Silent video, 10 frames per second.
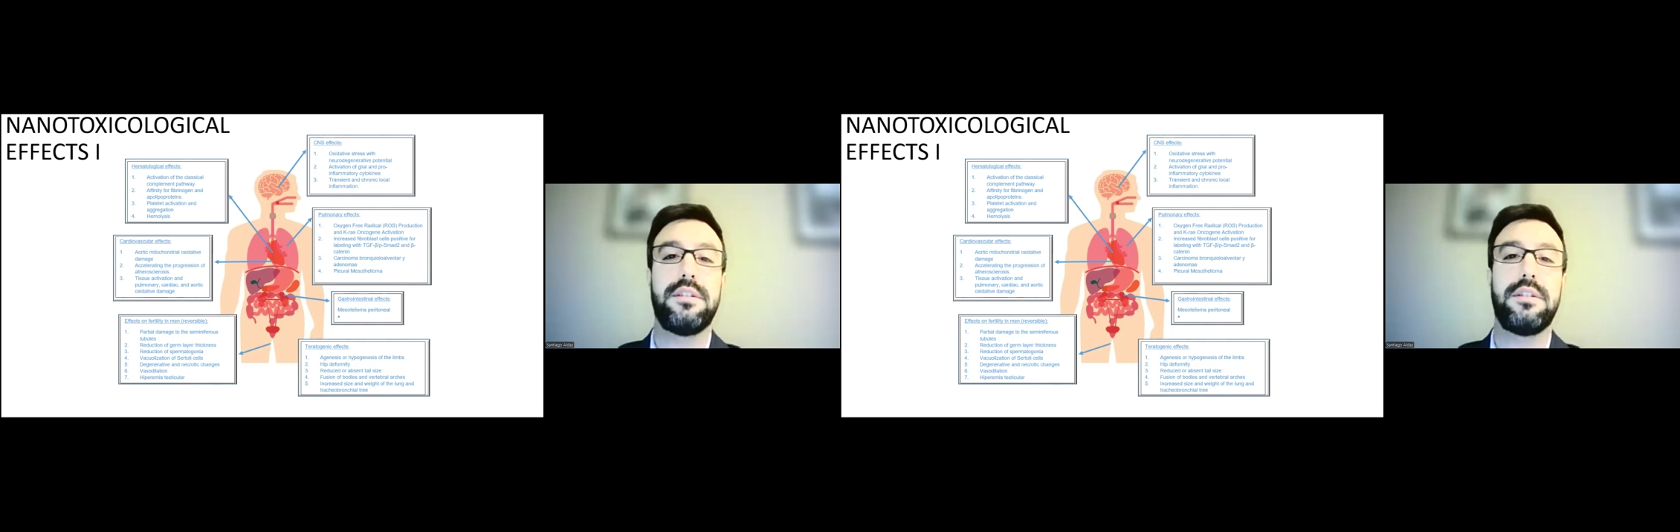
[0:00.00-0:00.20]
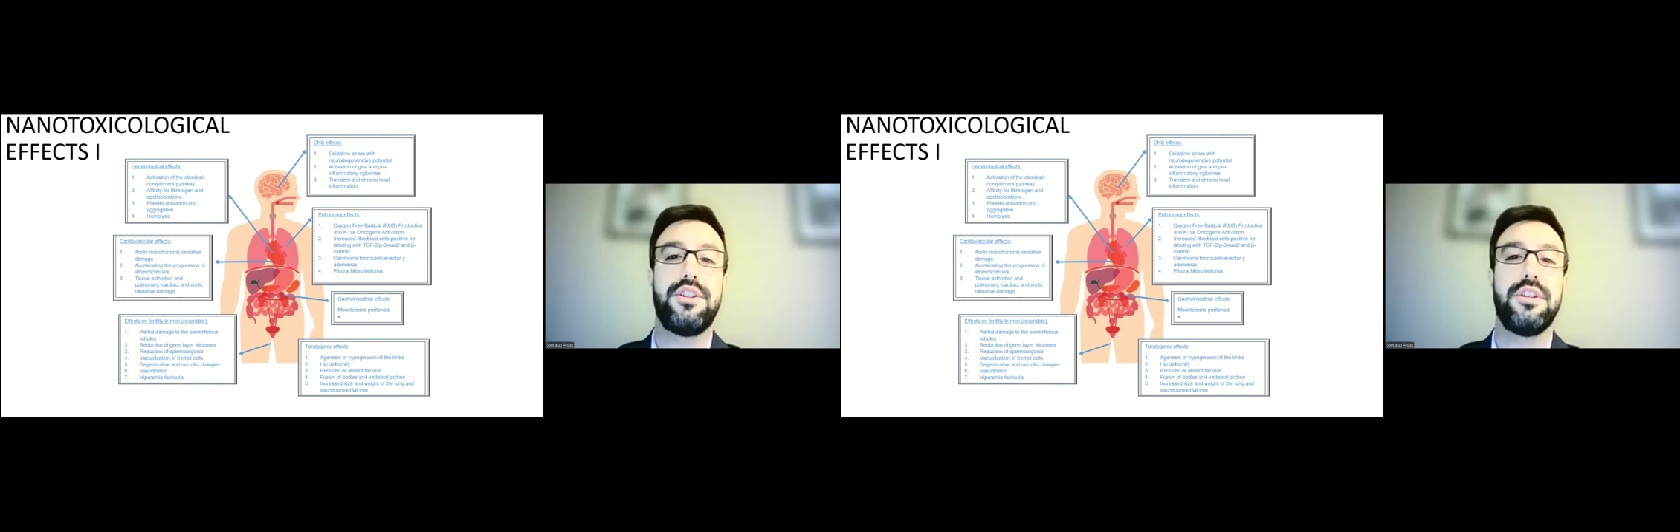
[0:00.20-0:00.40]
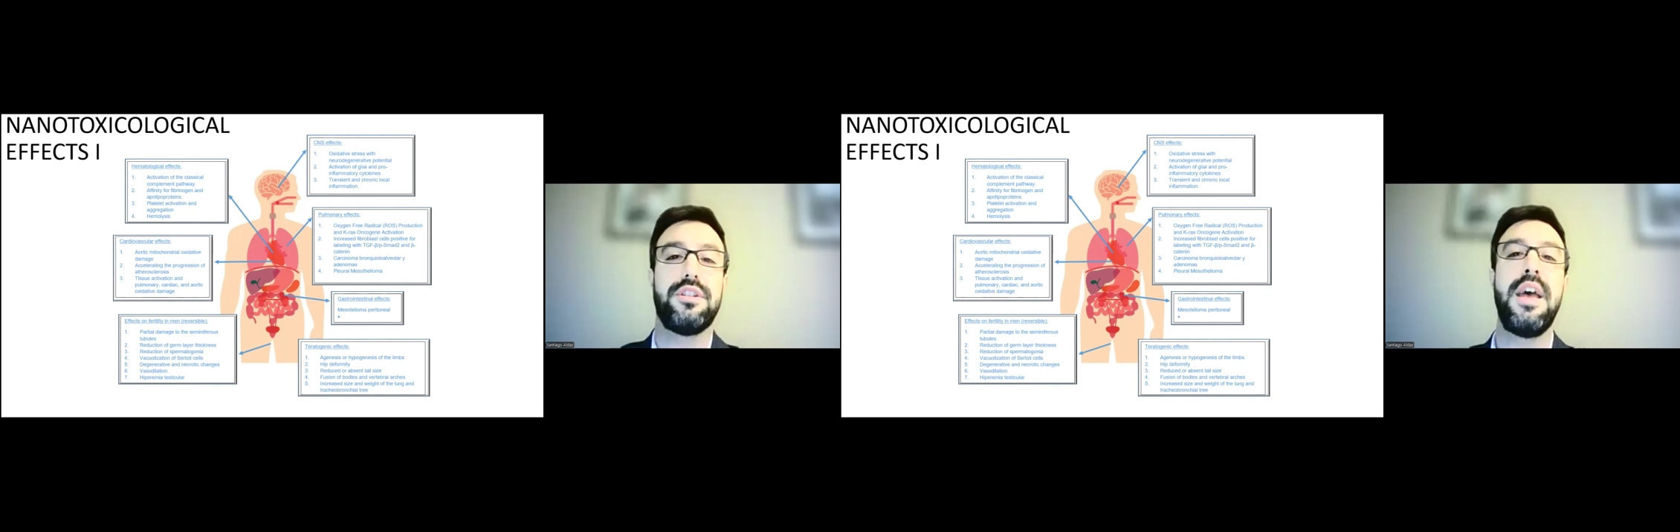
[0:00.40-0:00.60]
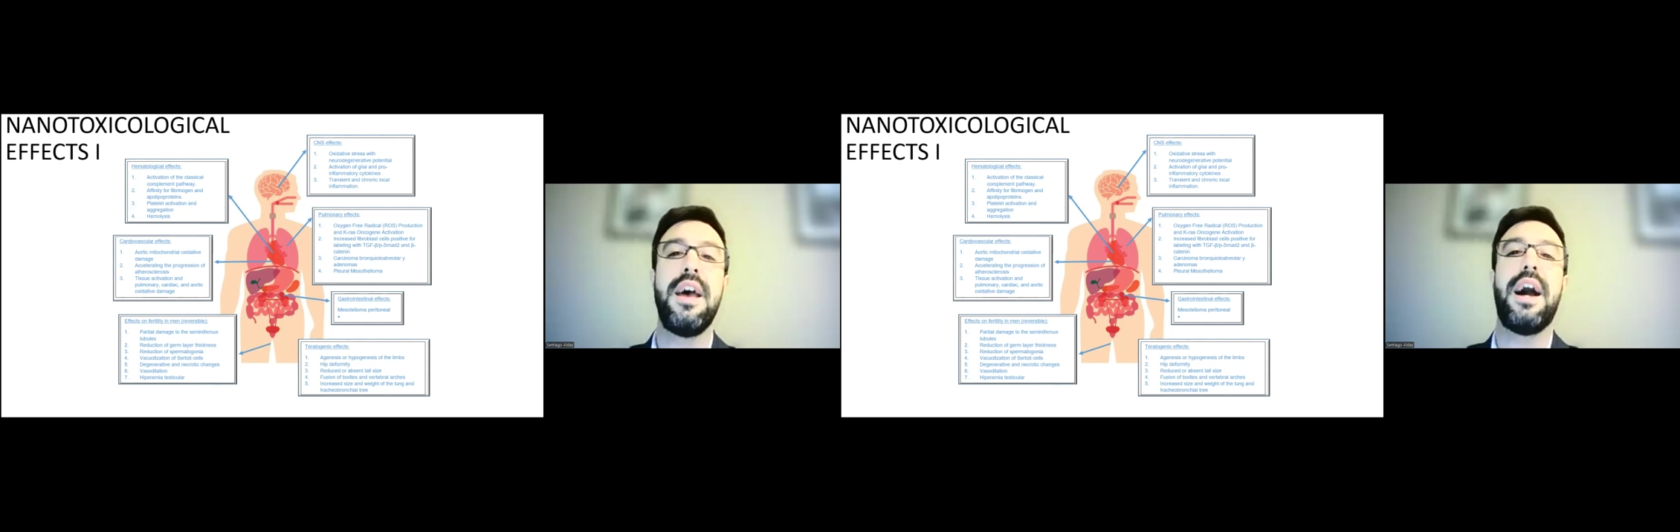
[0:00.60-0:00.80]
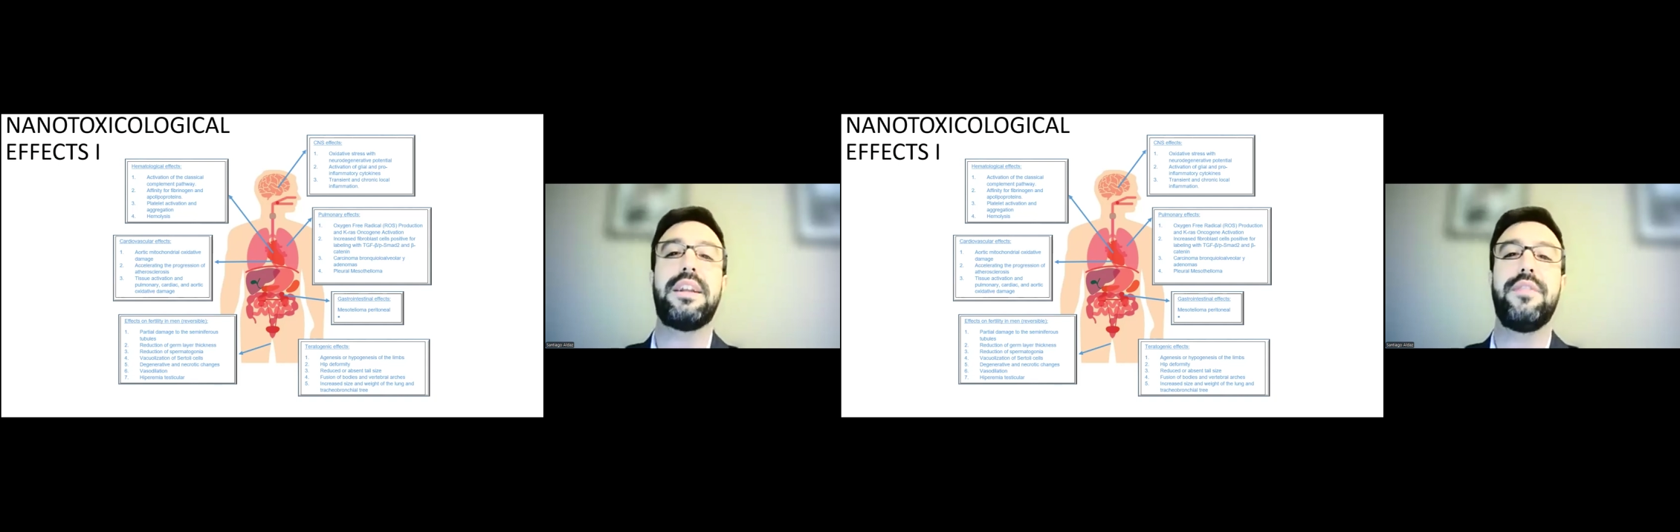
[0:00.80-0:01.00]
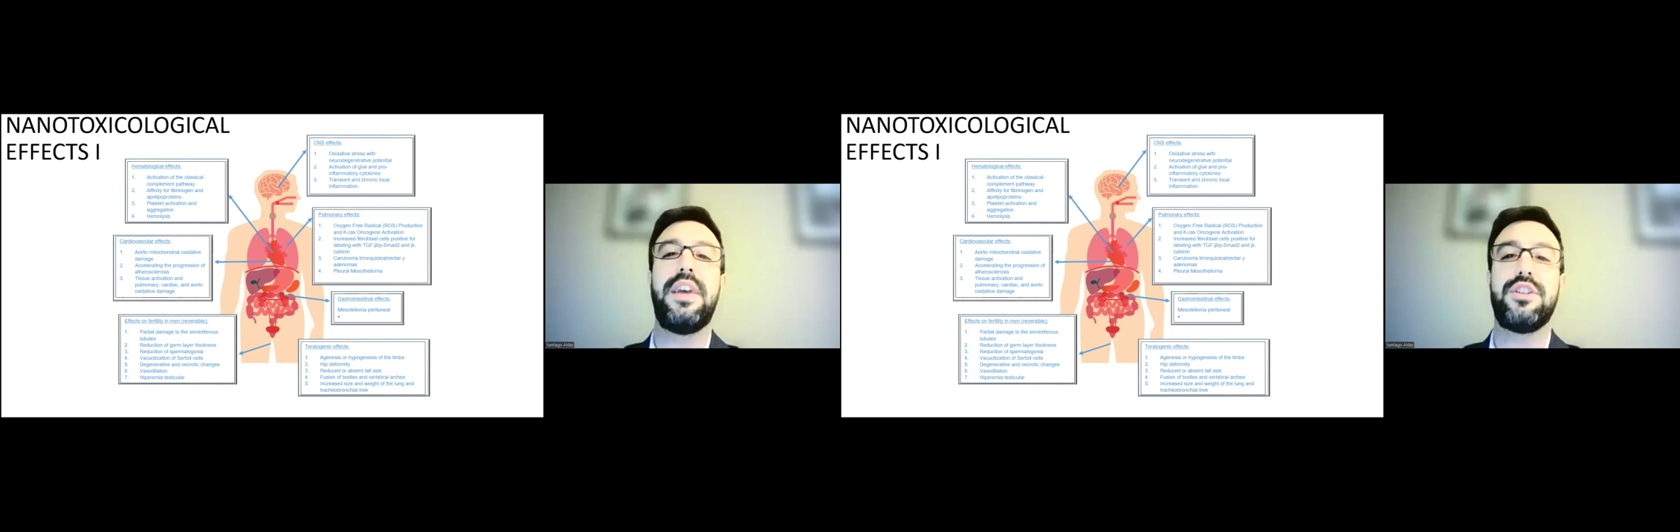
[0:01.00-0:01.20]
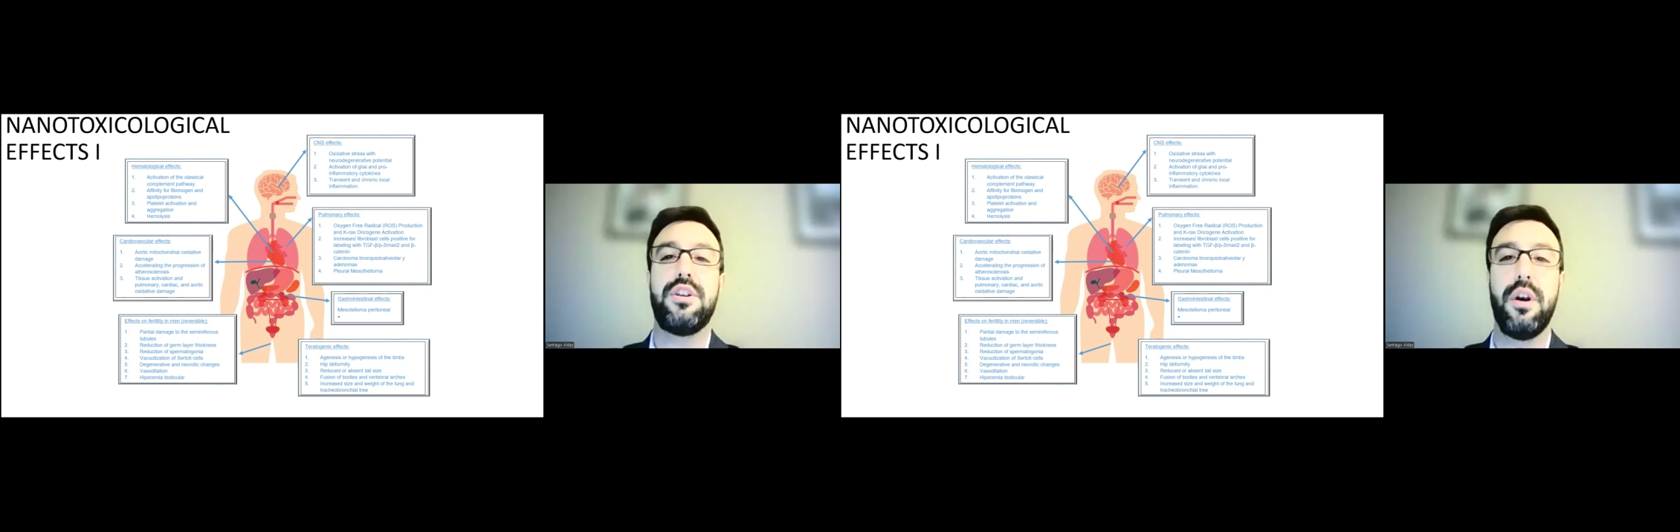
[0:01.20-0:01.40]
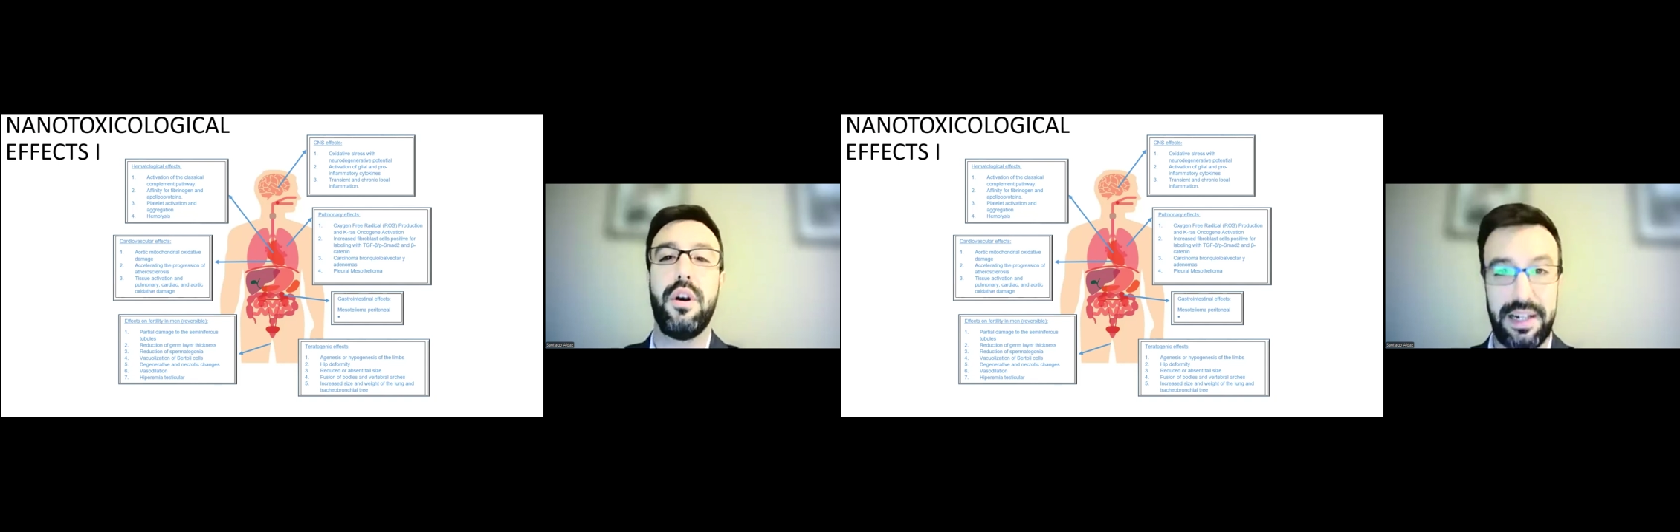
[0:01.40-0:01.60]
such as
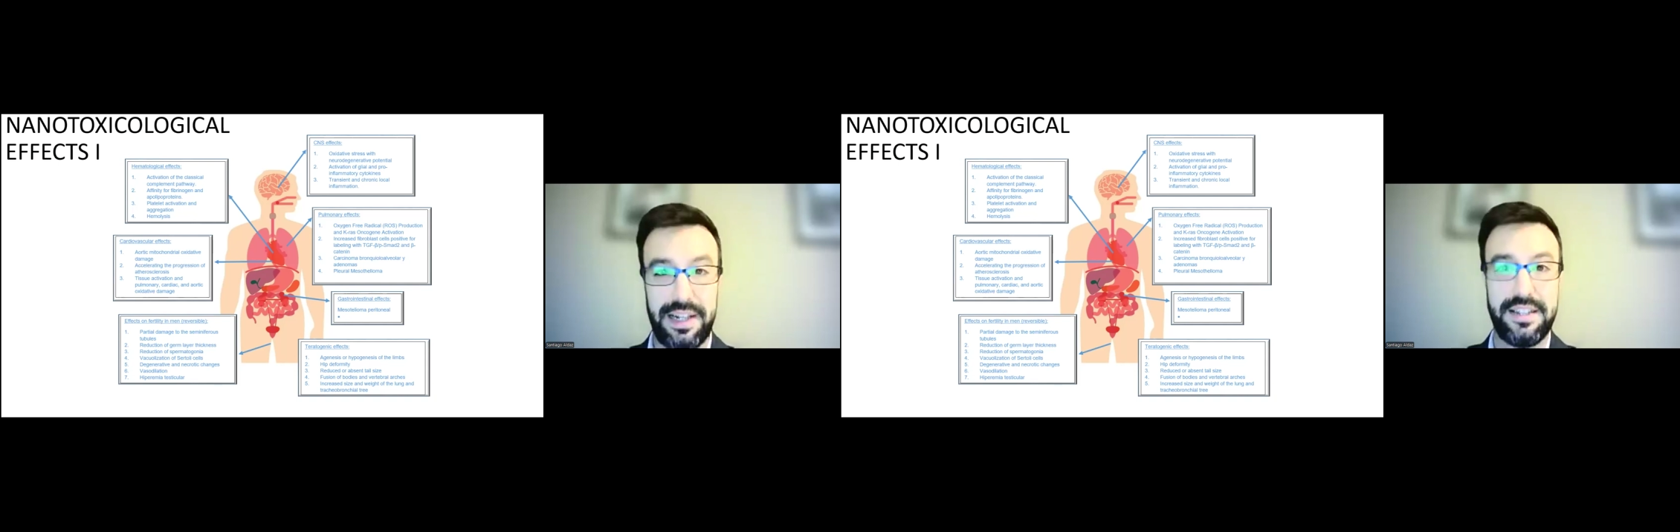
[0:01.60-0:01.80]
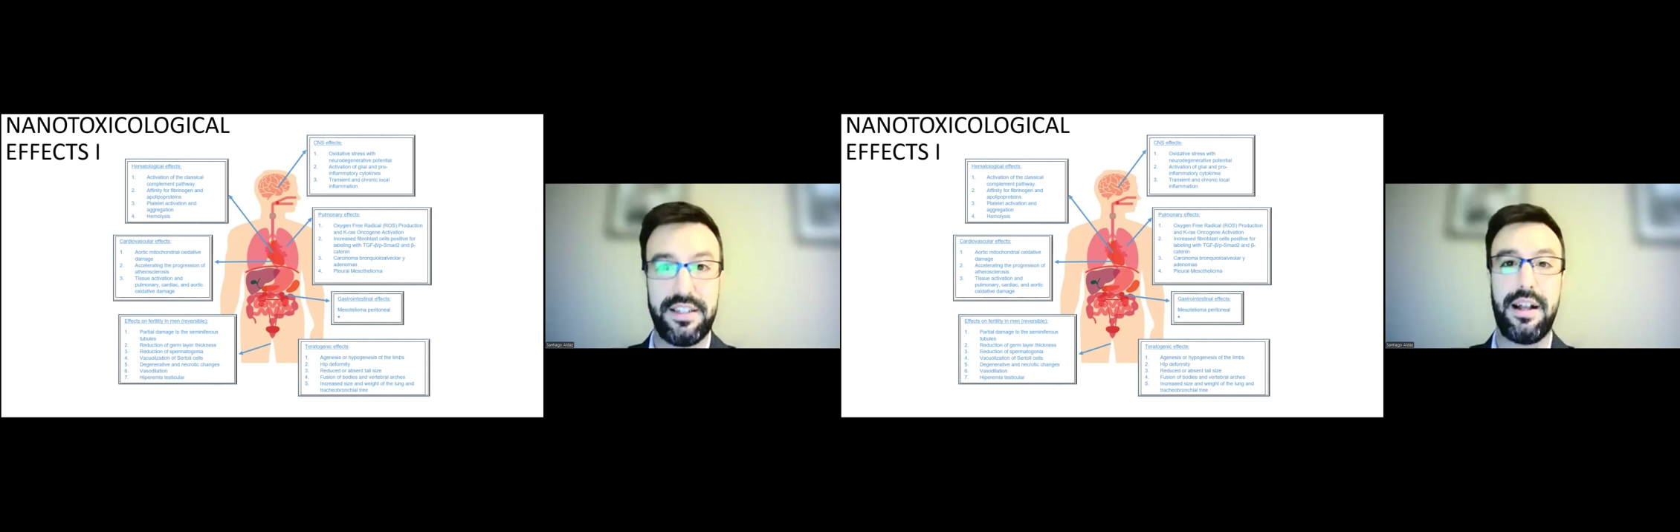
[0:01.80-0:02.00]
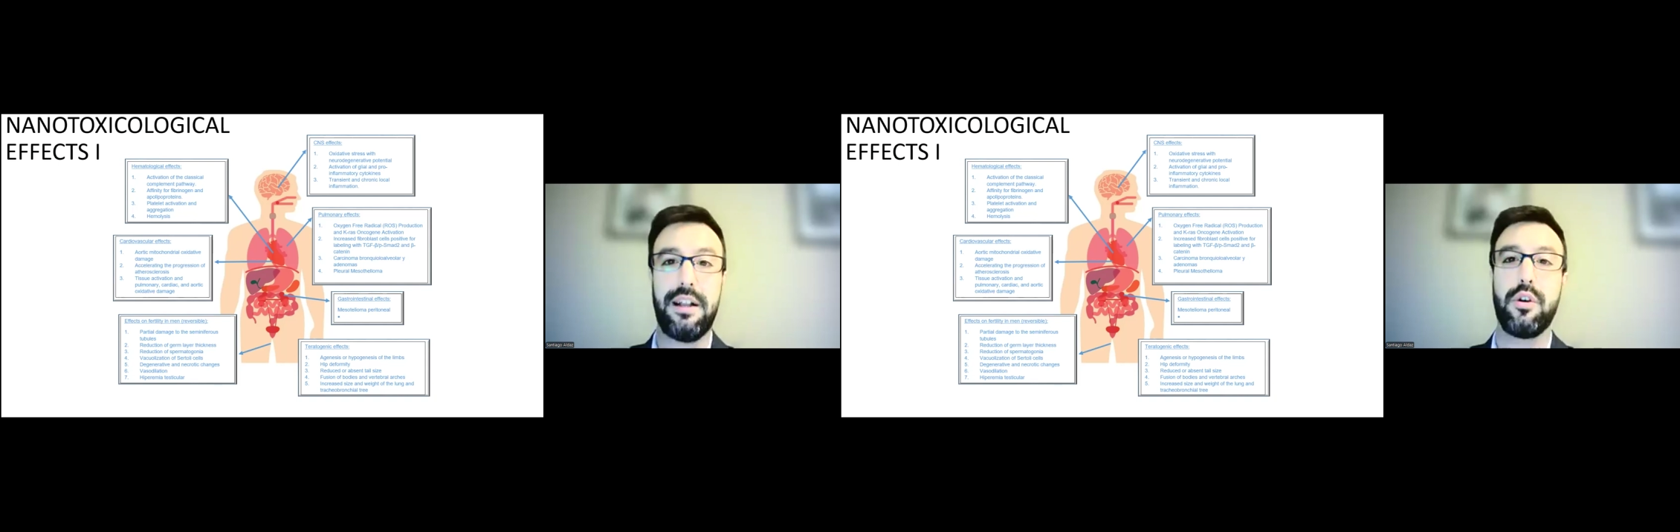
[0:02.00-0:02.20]
activation of the classical